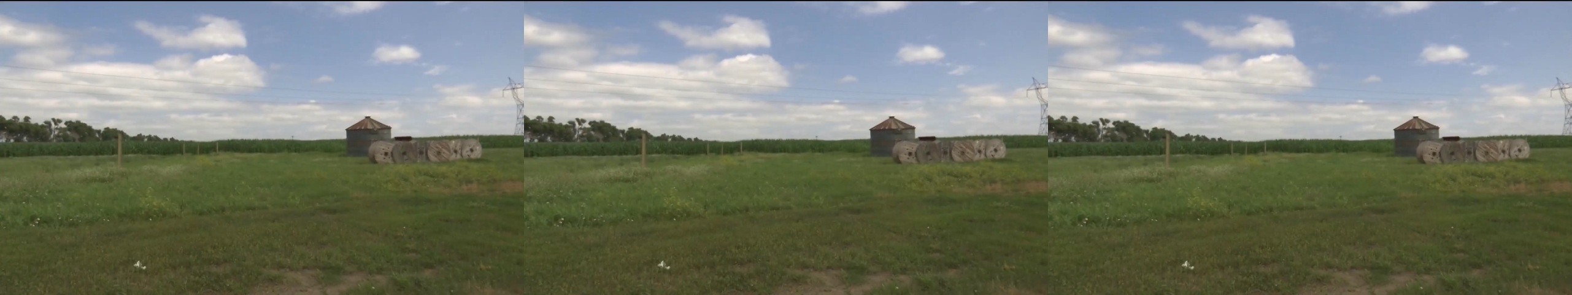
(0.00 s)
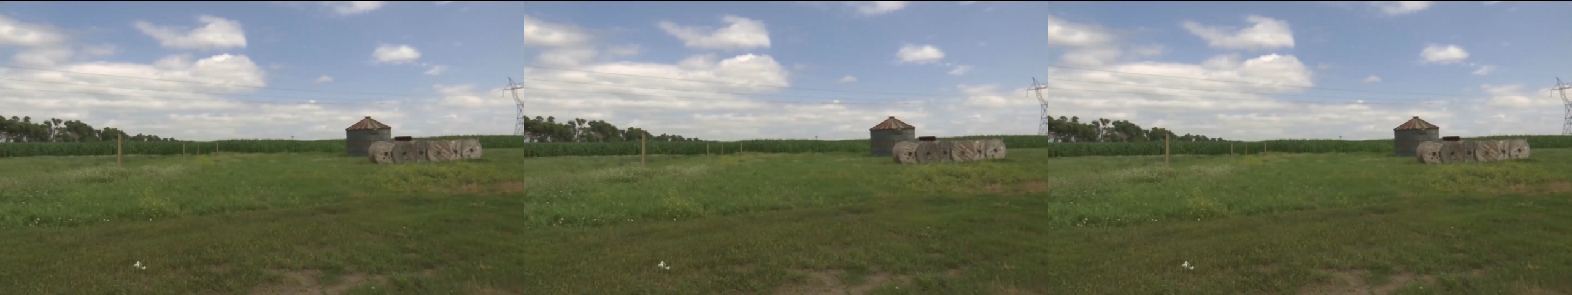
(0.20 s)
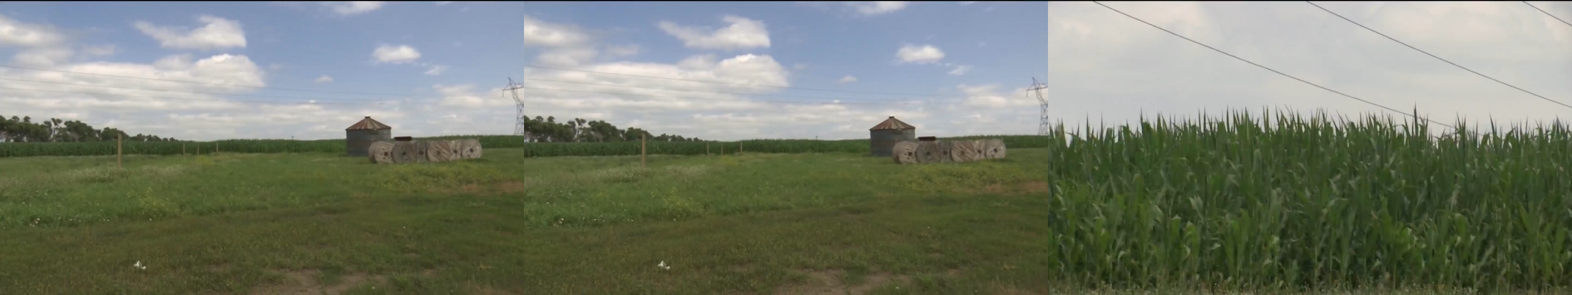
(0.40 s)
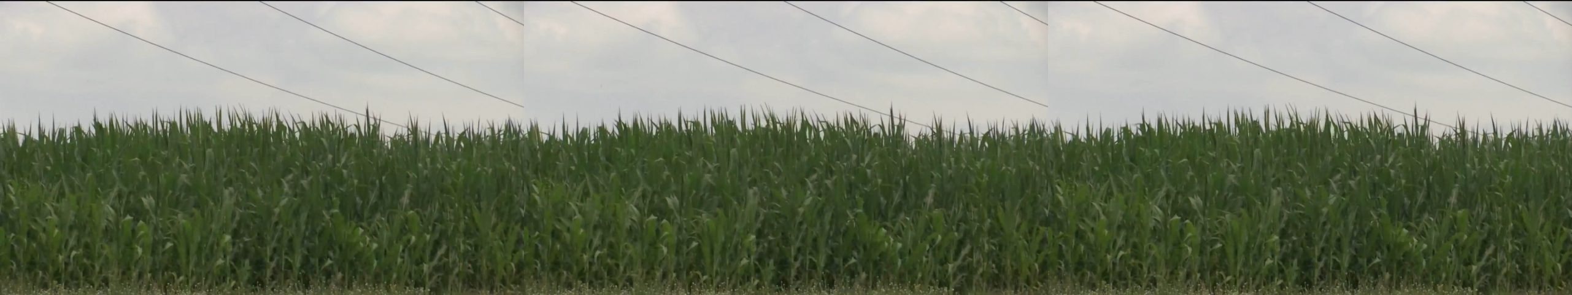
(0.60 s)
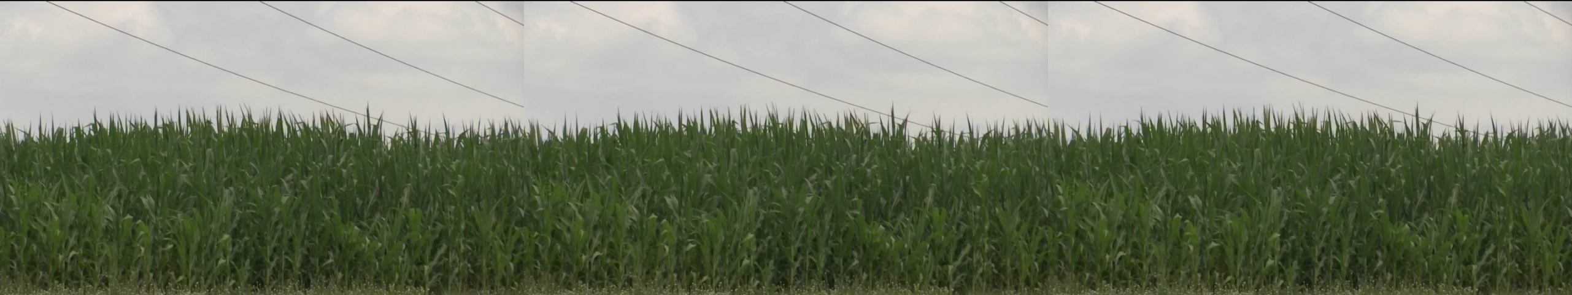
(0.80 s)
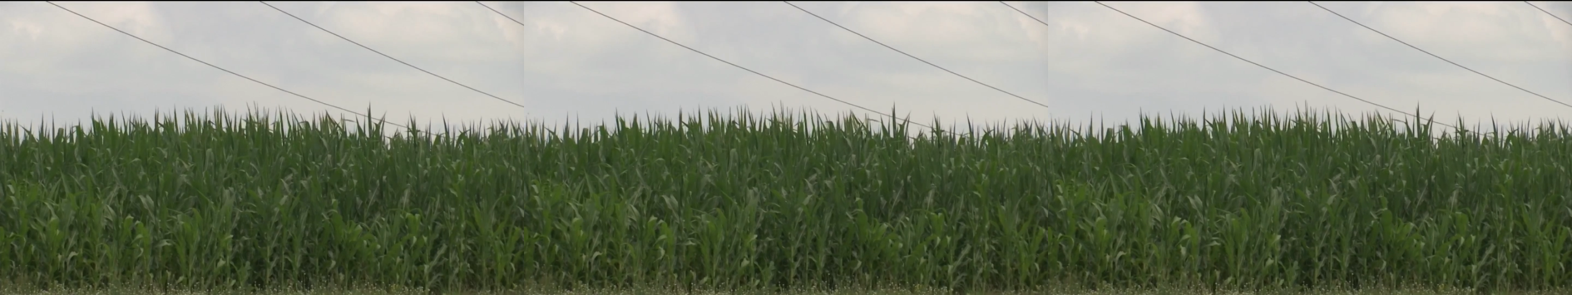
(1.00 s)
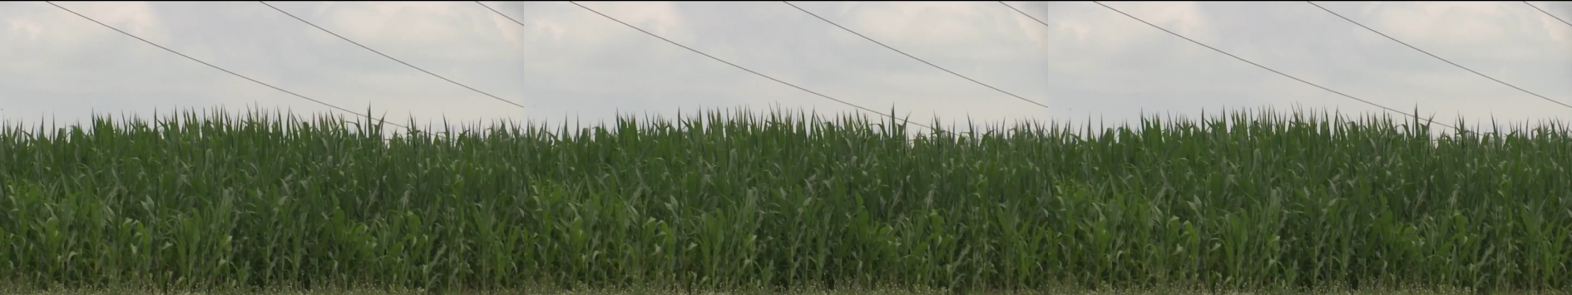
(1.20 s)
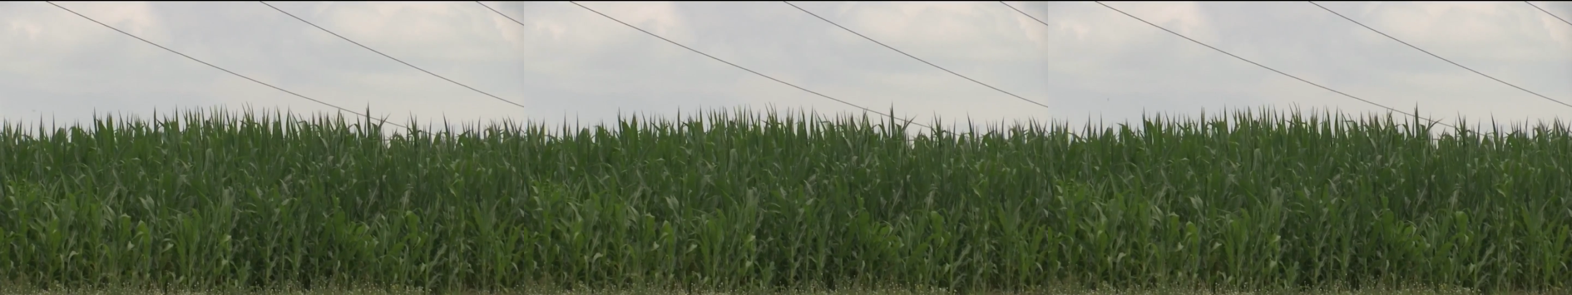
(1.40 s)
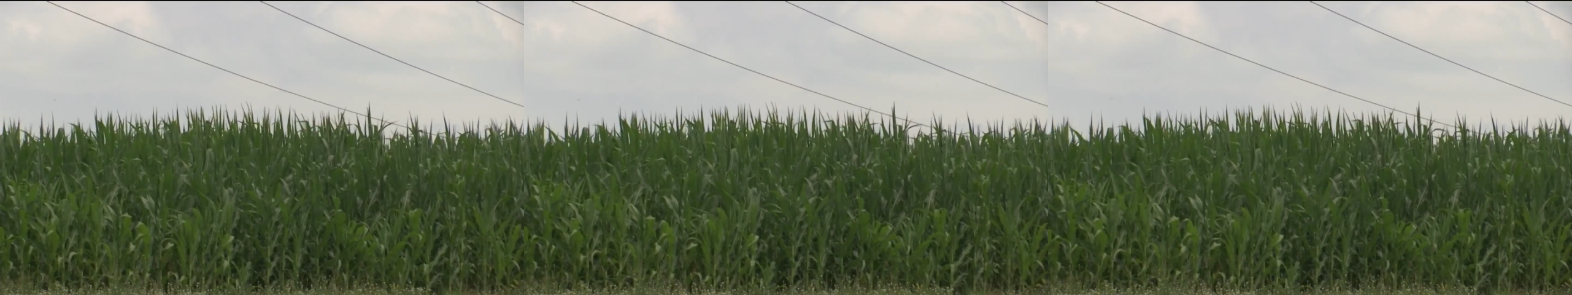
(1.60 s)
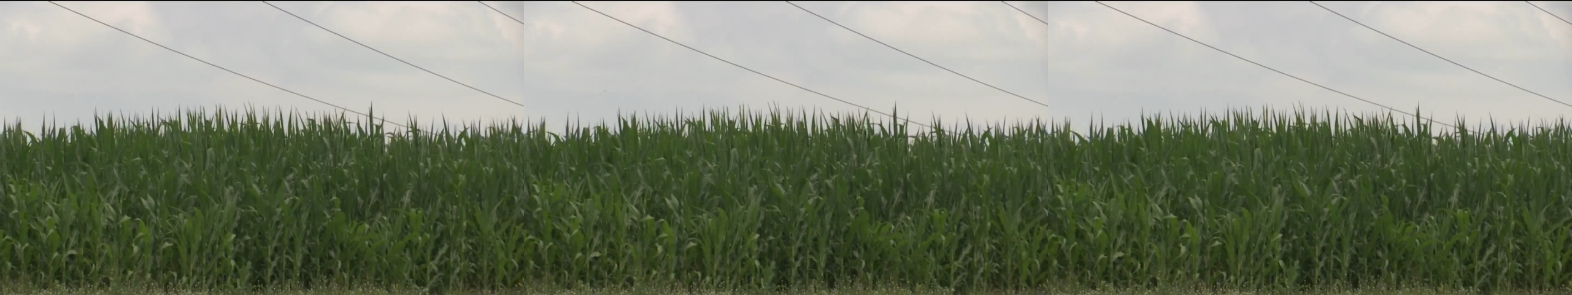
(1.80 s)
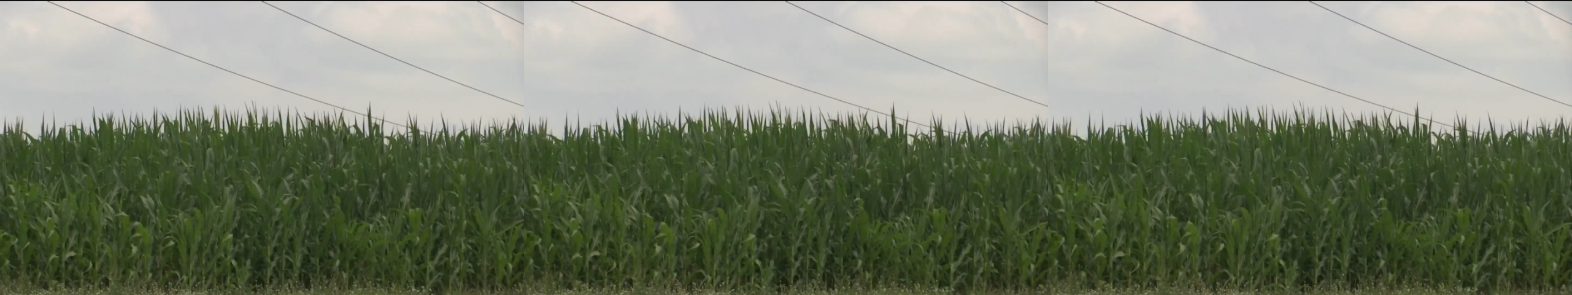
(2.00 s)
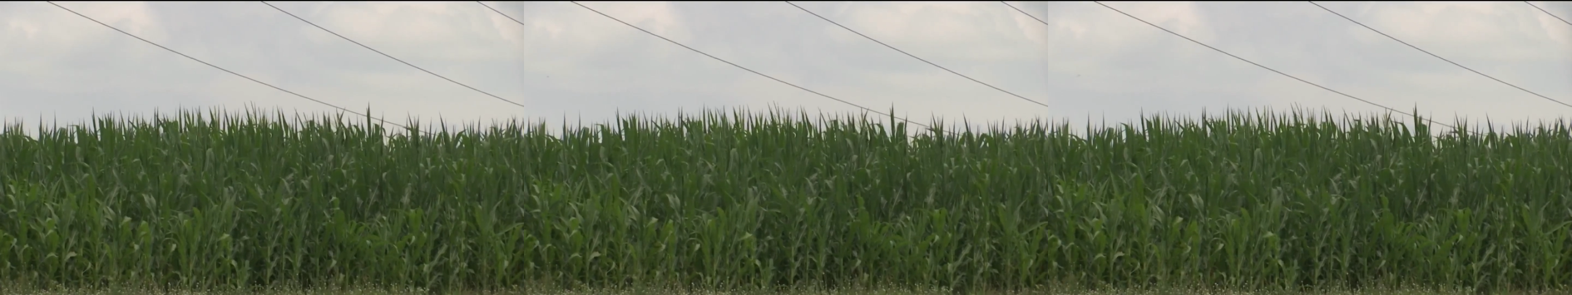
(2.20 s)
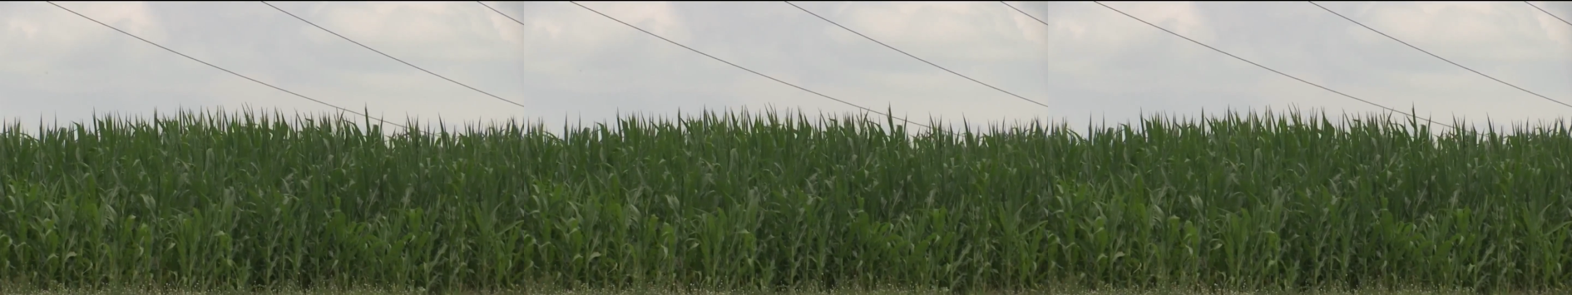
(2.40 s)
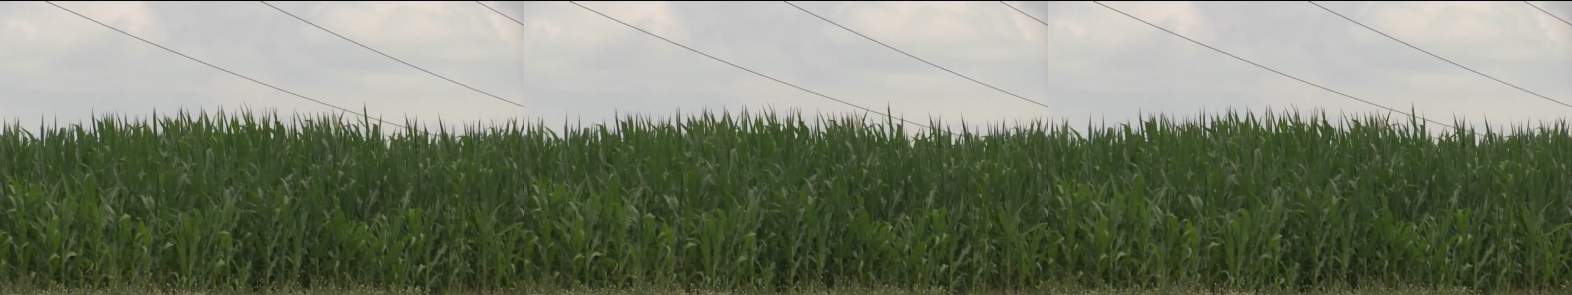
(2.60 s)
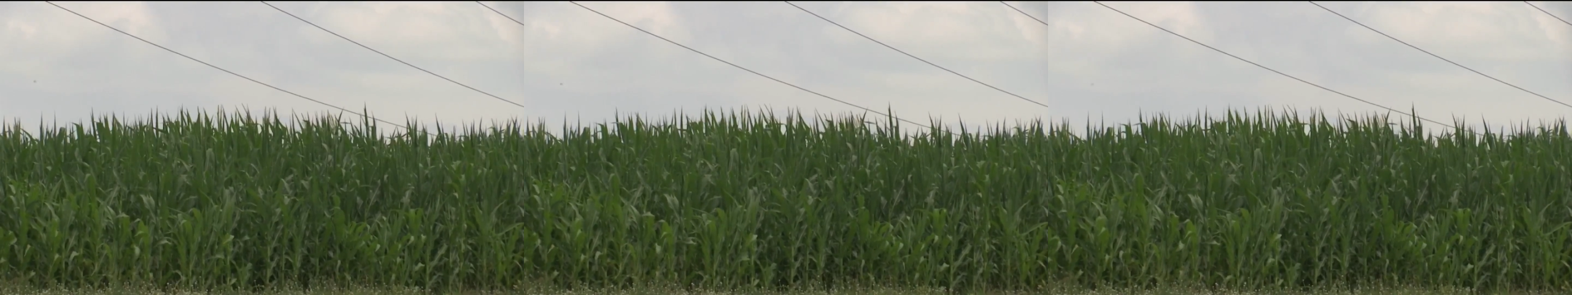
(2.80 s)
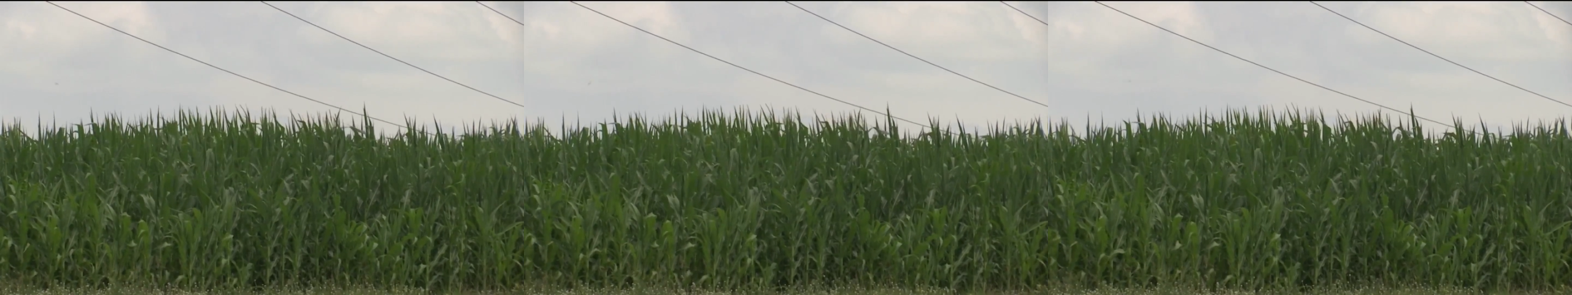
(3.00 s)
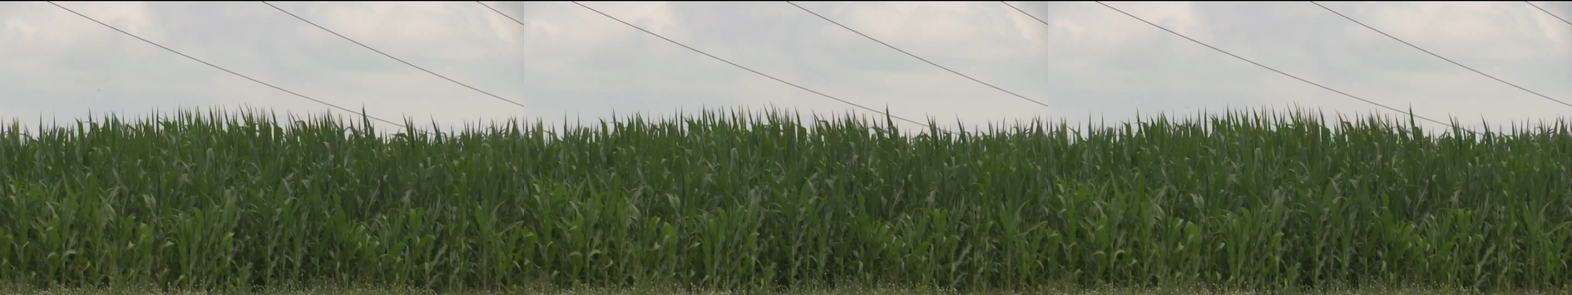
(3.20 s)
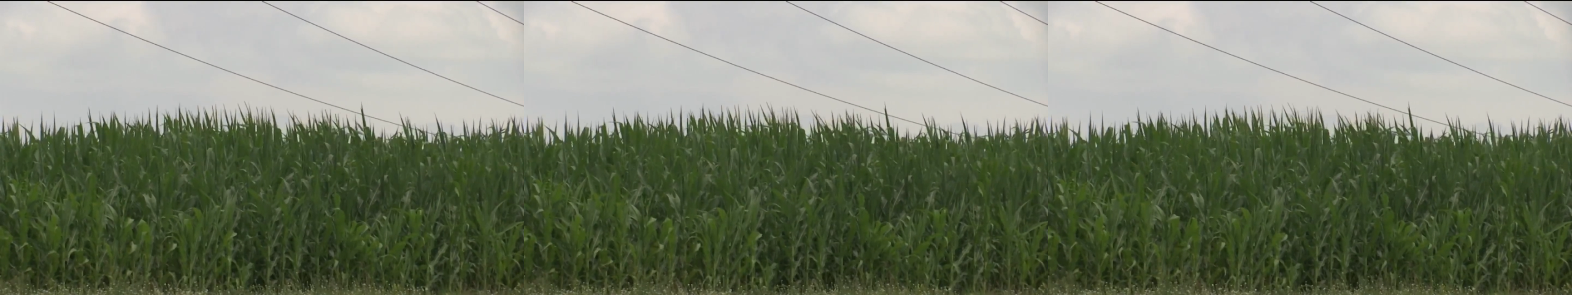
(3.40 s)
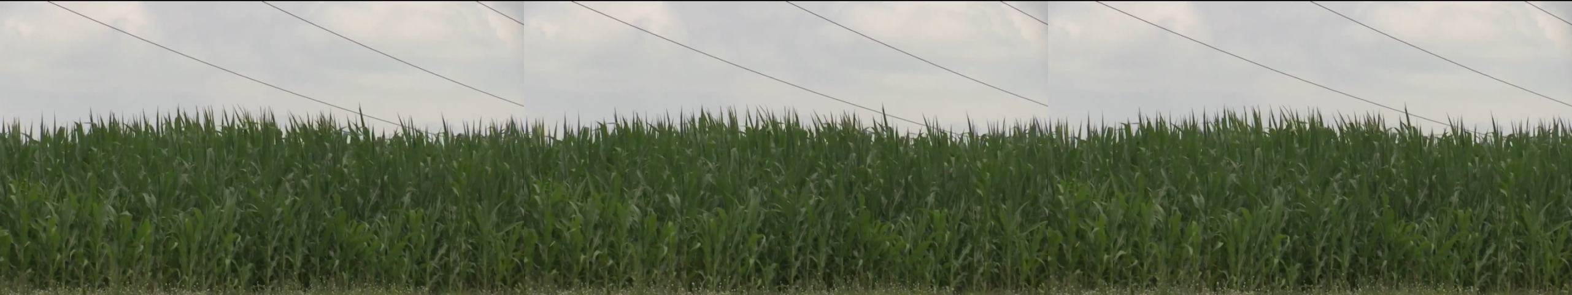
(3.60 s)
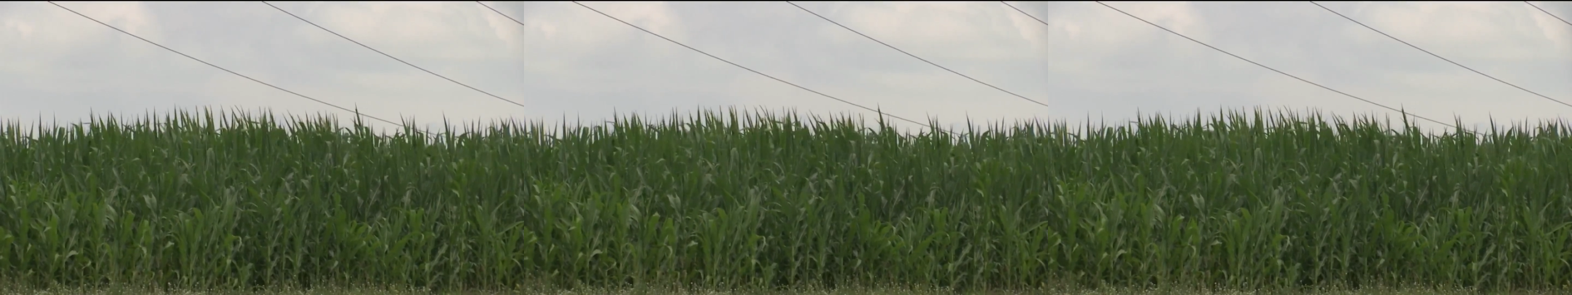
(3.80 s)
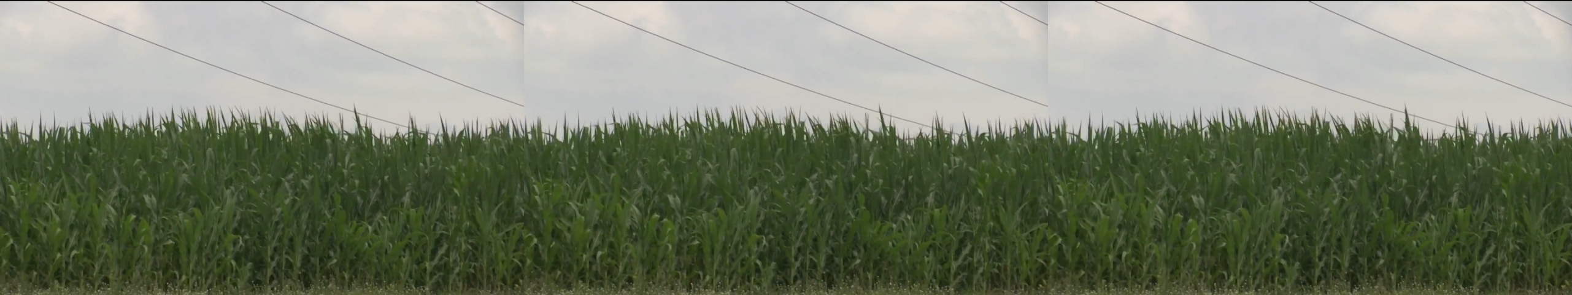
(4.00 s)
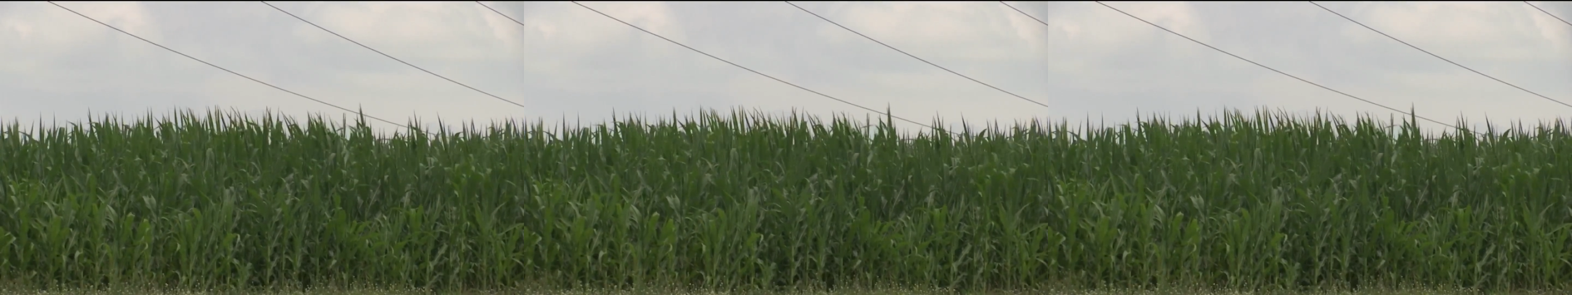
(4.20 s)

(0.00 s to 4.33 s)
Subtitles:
Nobody's mouth can be seen.